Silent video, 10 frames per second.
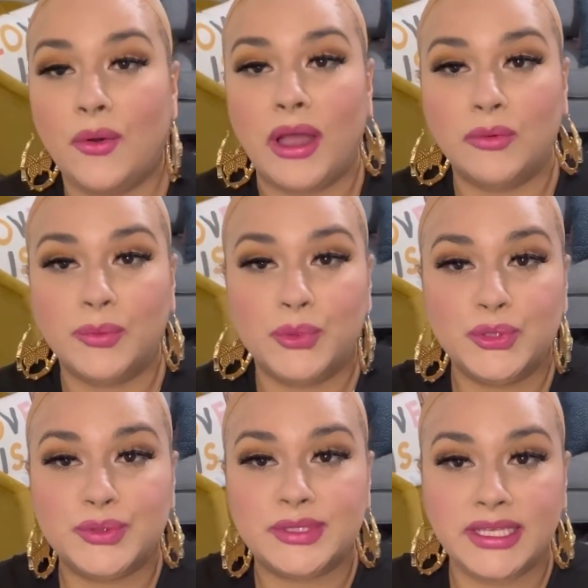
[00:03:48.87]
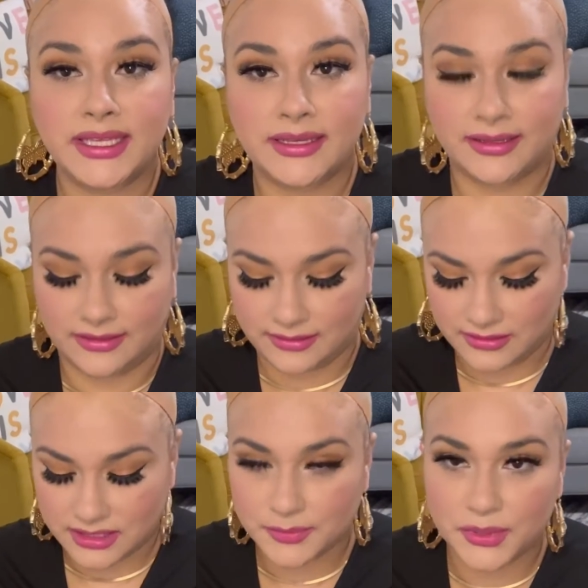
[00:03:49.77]
I will proceed
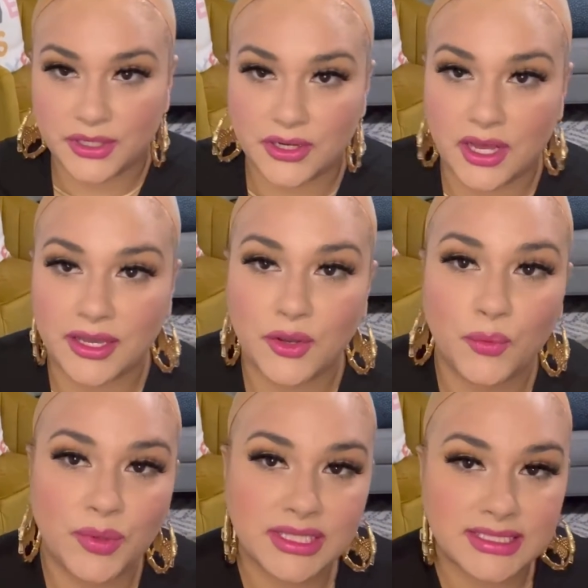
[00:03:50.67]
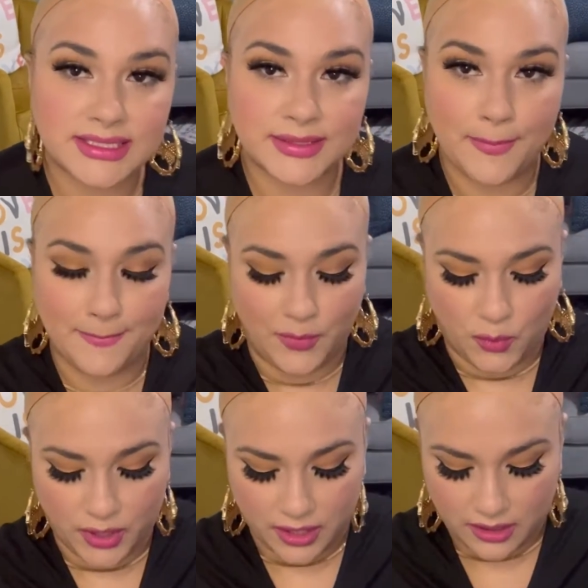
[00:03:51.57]
to put it on once
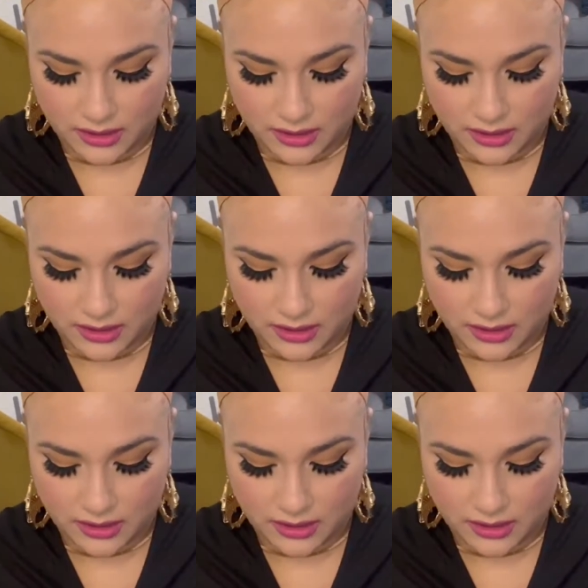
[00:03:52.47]
more.